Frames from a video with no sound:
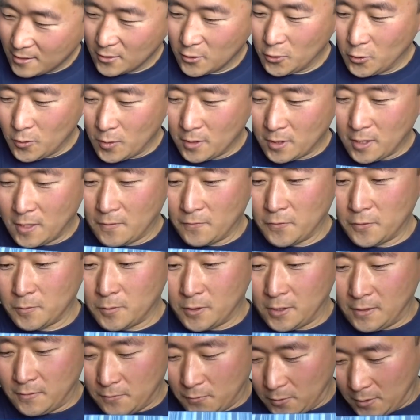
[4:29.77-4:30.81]
too
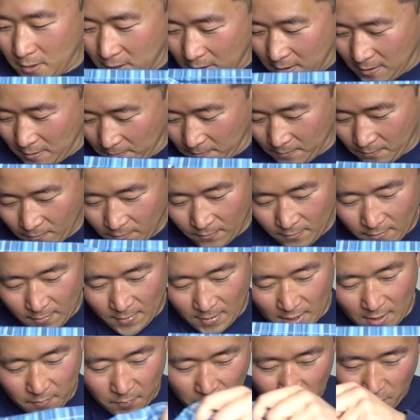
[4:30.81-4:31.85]
uncomfortable even with
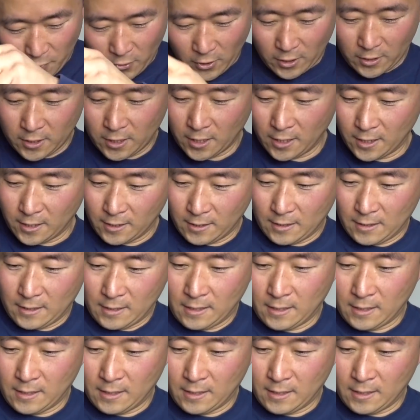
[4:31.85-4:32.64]
it being pretty tight.